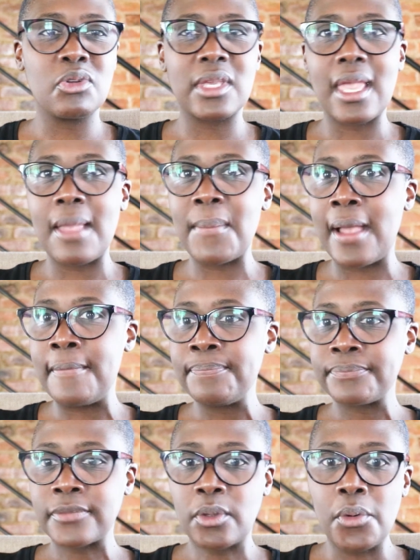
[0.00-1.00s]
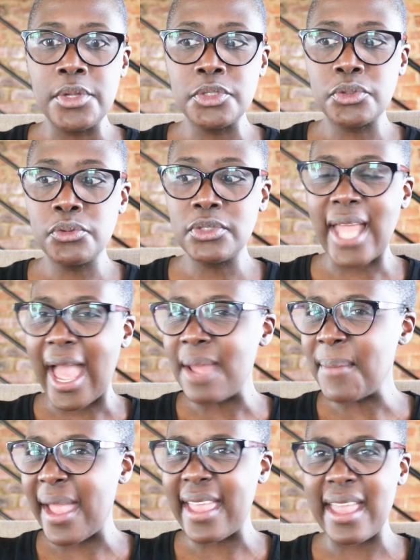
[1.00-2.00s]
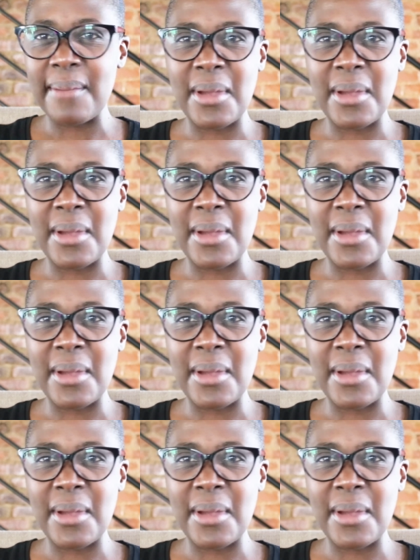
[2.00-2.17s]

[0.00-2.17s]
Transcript: Okay, am I going to dye my hair?